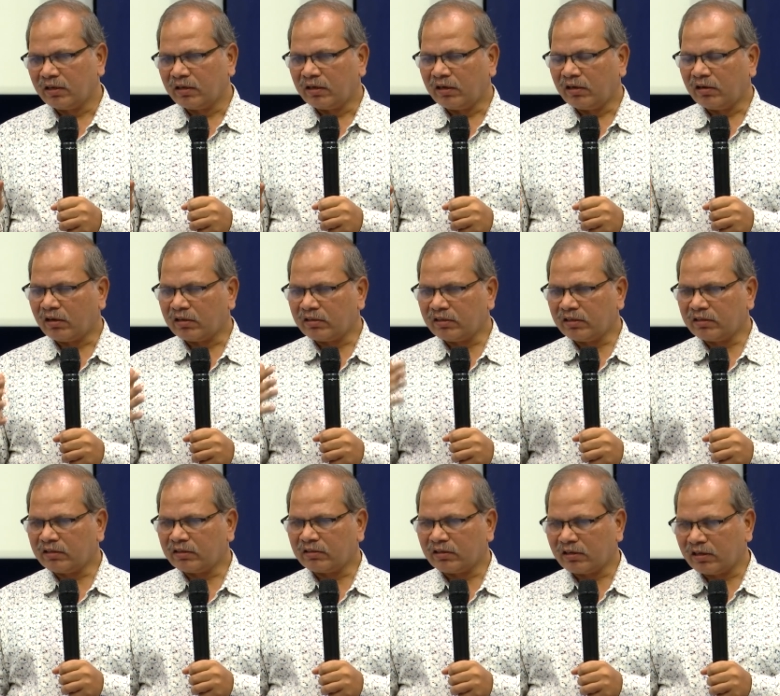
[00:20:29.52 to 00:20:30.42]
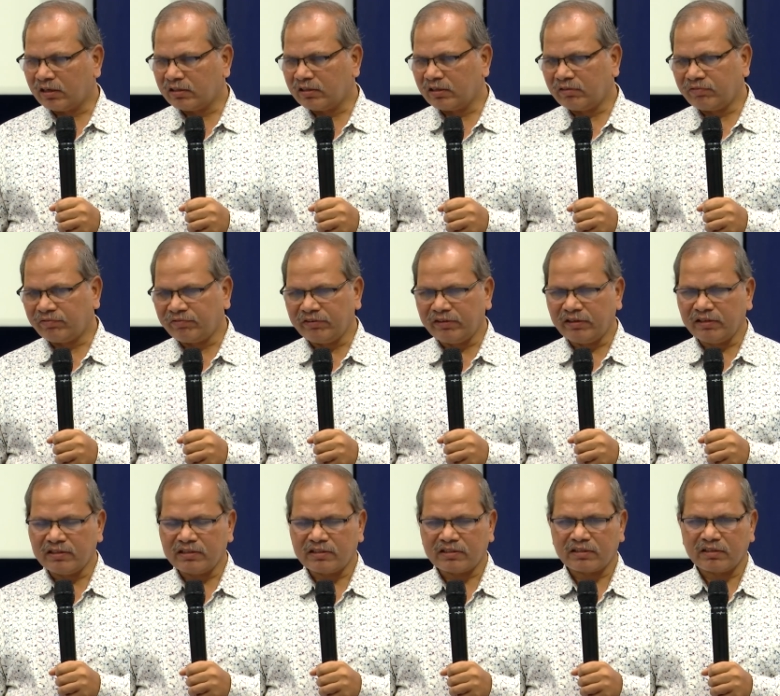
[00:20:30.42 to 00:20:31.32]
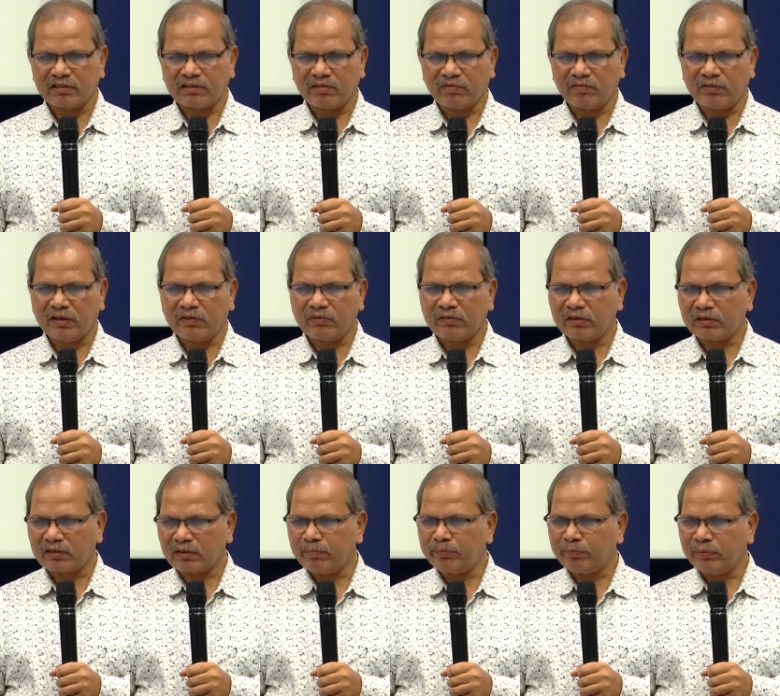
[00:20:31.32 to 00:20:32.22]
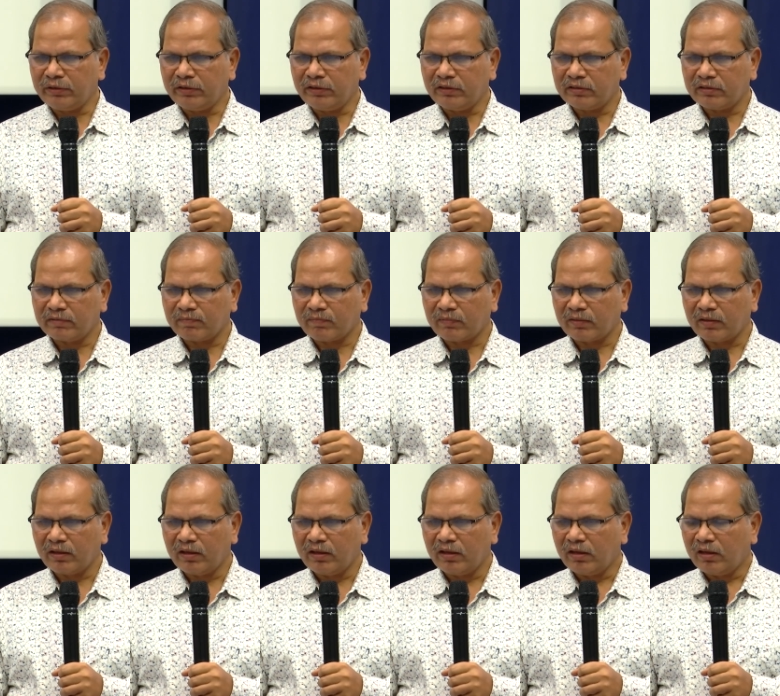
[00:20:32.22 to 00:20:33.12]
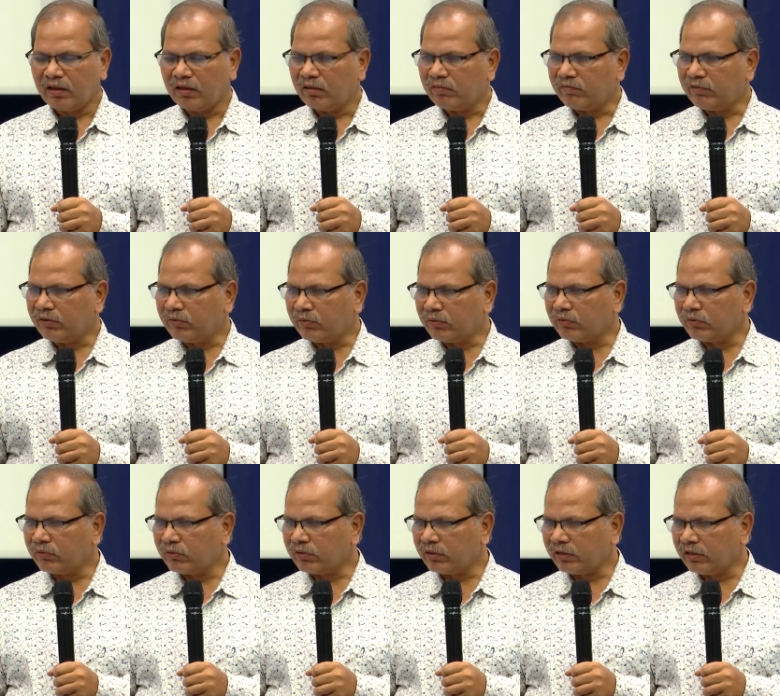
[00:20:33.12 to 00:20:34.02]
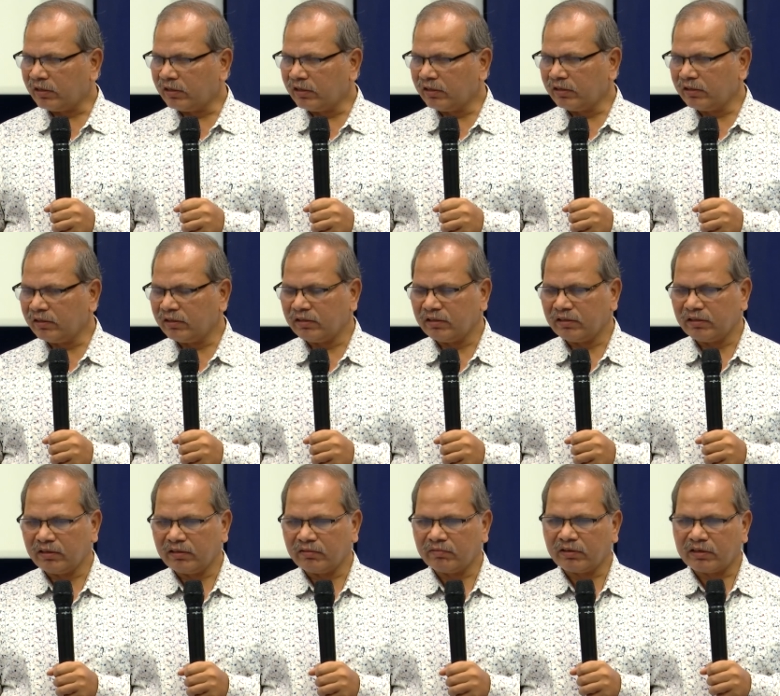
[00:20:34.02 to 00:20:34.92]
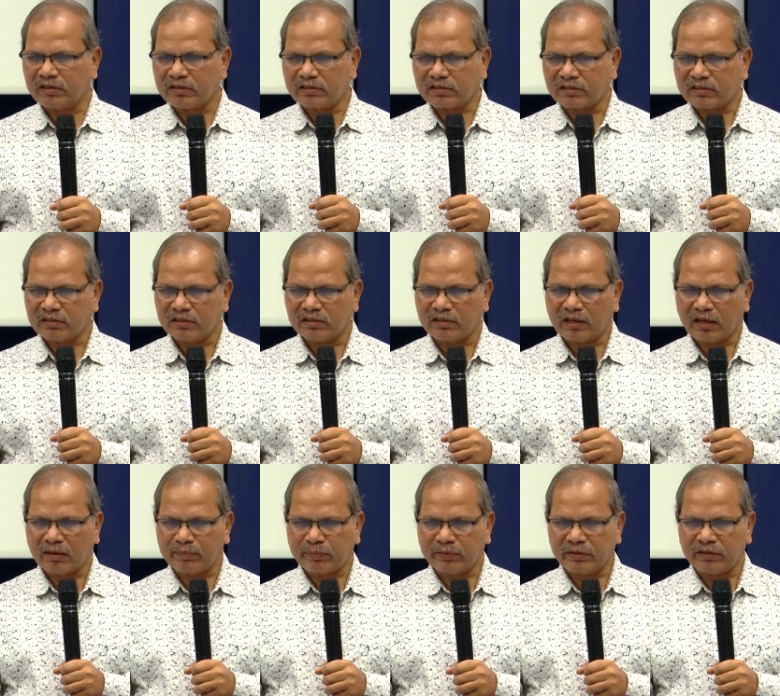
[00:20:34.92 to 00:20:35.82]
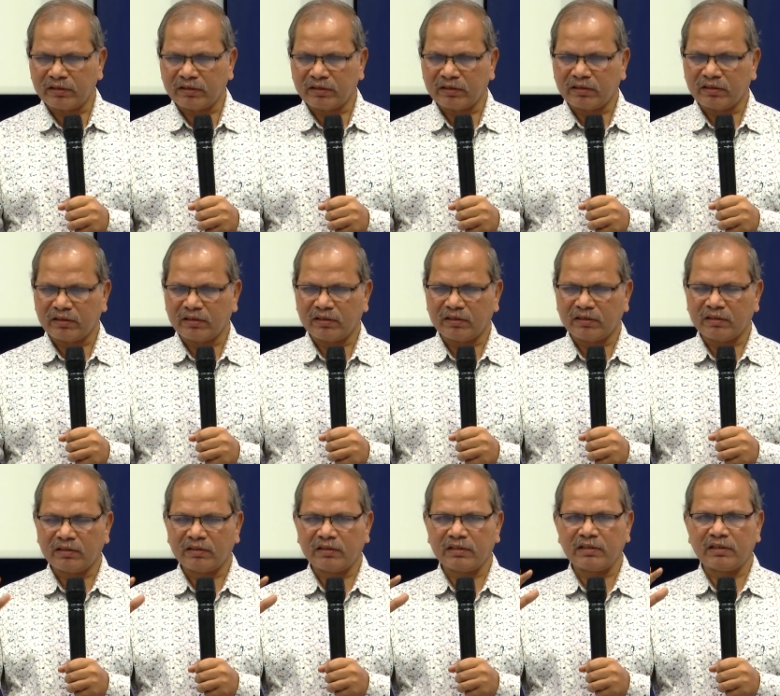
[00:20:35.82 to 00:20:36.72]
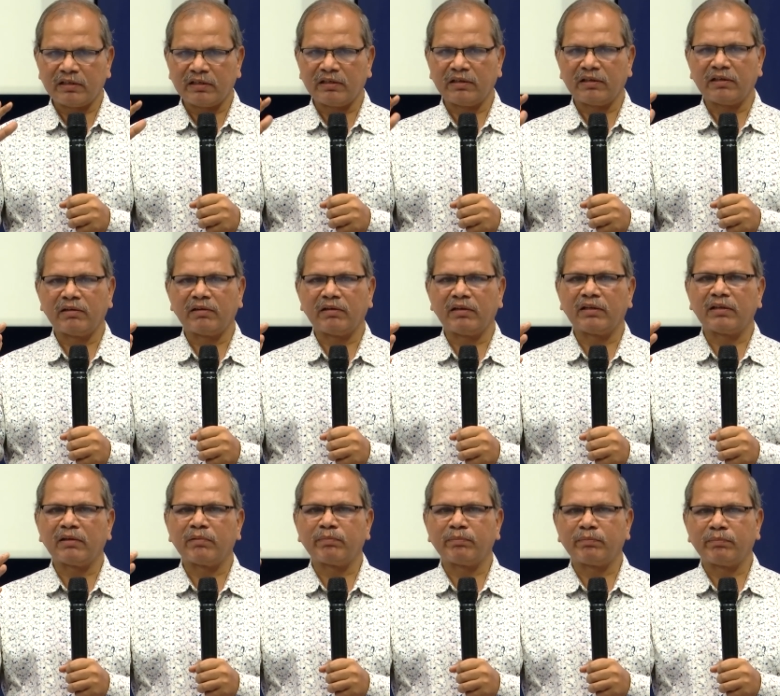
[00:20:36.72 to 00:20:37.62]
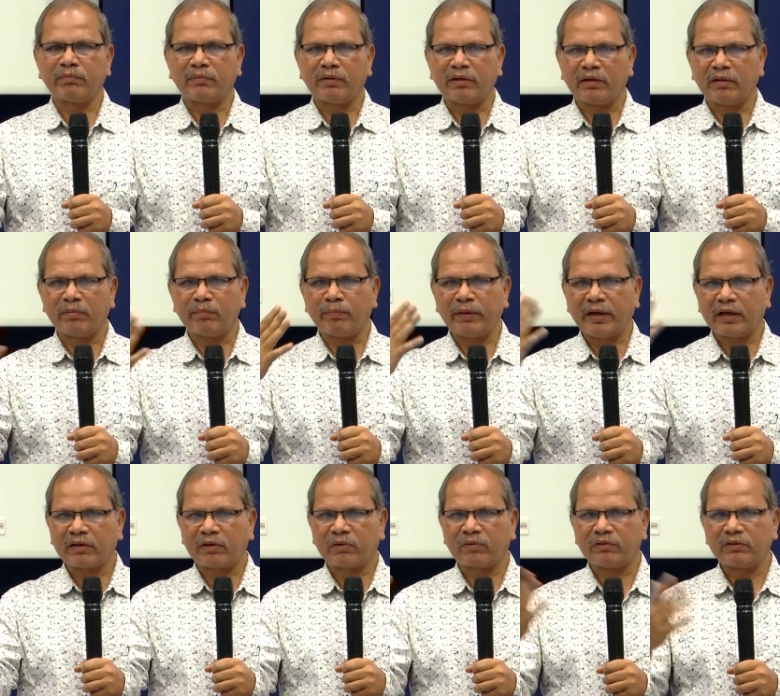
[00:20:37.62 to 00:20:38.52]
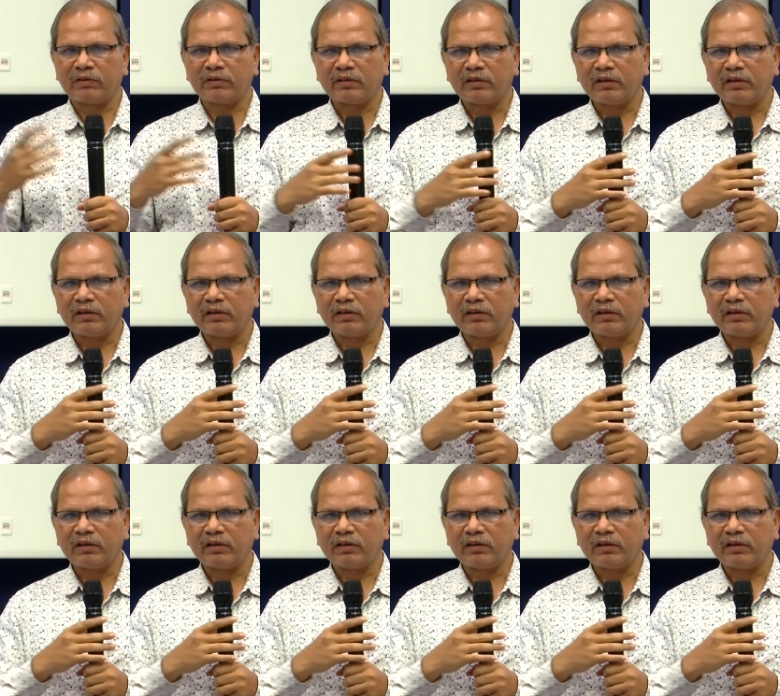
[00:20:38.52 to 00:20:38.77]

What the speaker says: The other fields we have to compete. We don't know really what is happening in the background,